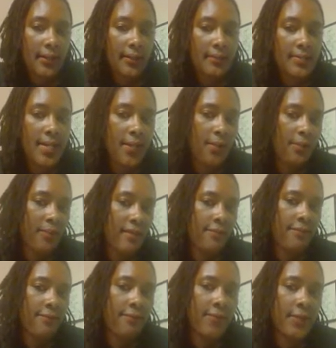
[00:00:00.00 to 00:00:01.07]
entitled My
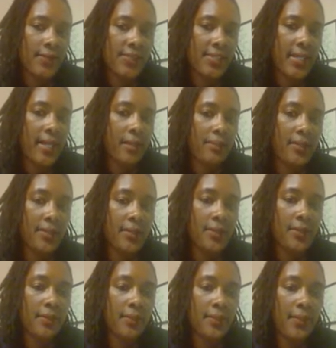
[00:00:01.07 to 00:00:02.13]
First Camping
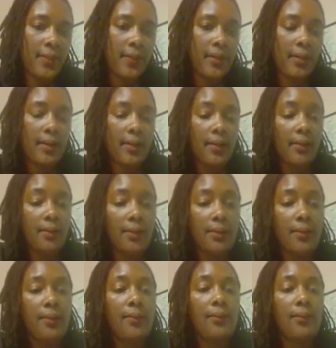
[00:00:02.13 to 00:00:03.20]
Trip.
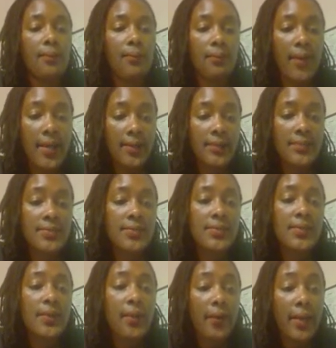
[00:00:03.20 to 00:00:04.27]

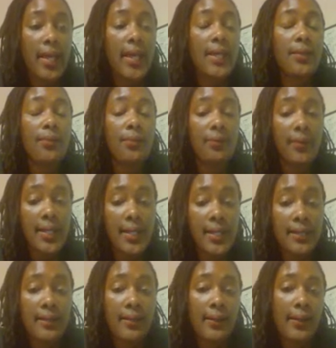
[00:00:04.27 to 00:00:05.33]
Writers, go ahead and
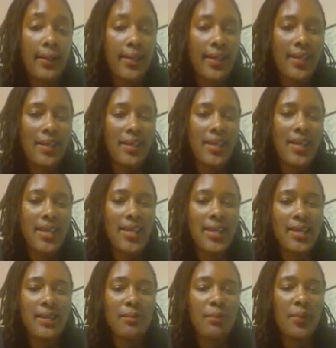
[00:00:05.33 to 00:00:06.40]
read
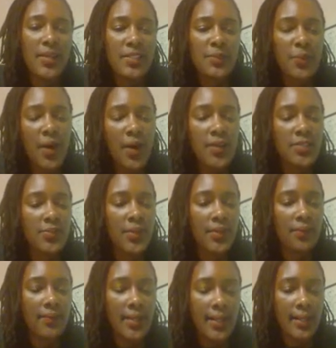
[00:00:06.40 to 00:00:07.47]
and press pause while
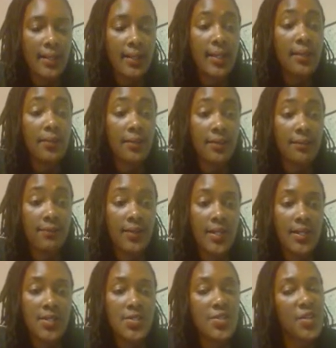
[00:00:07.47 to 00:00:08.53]
you're reading, and when you
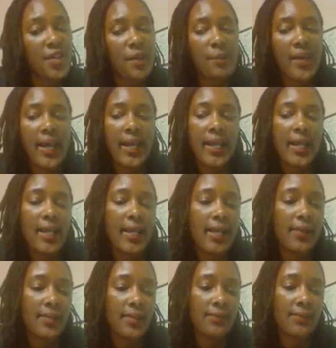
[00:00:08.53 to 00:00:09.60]
finish, come back and
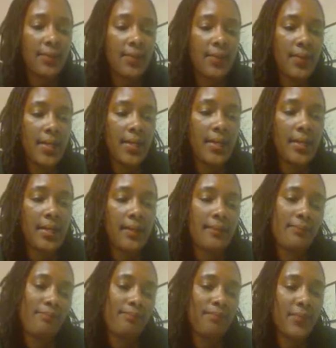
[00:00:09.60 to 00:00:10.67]
I'll give you
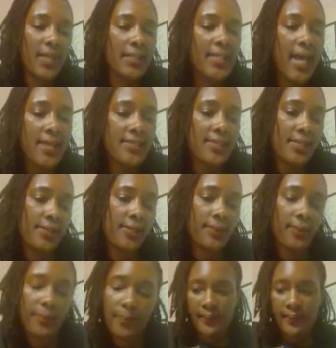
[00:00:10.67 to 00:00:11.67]
a task to do.